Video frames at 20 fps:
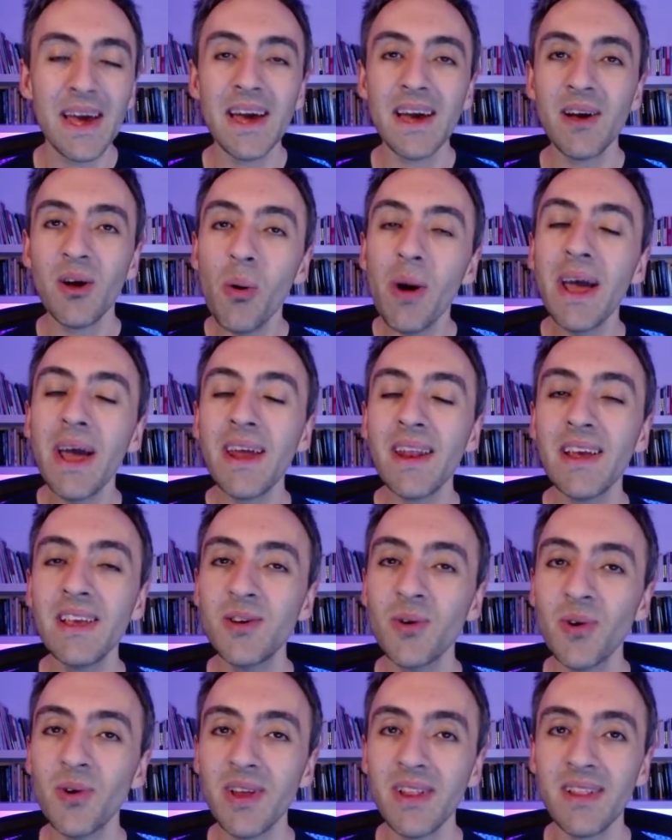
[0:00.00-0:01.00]
go ahead and
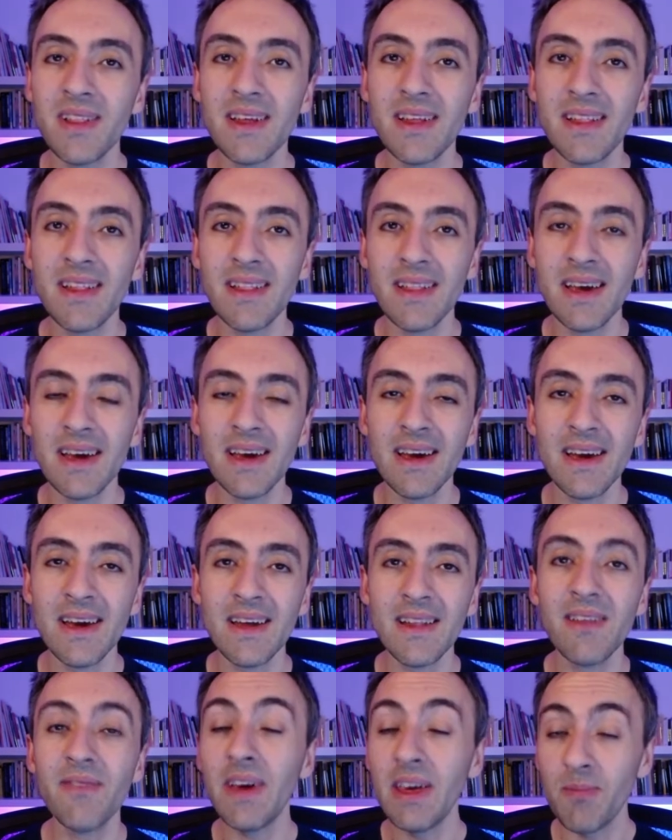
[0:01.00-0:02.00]
join
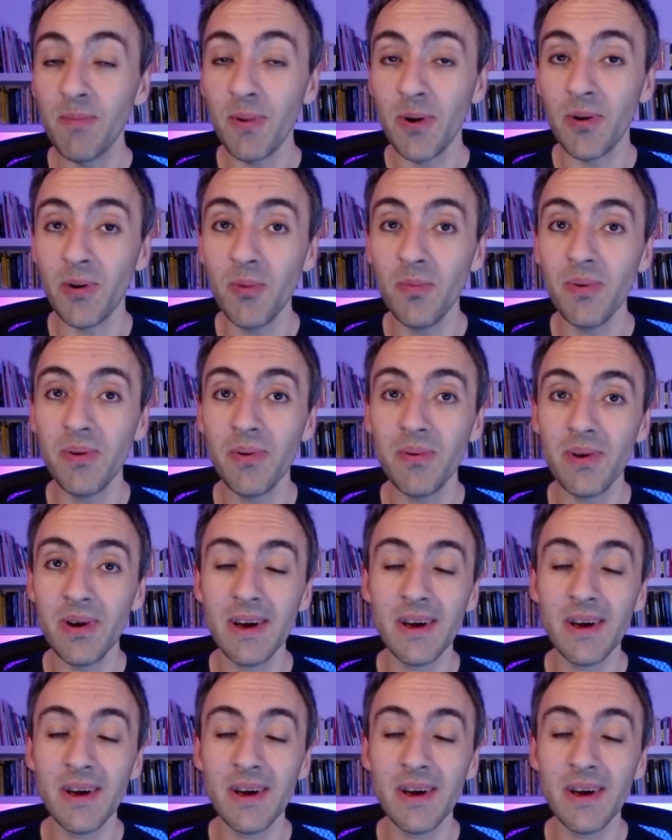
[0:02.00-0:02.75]
the Facebook group.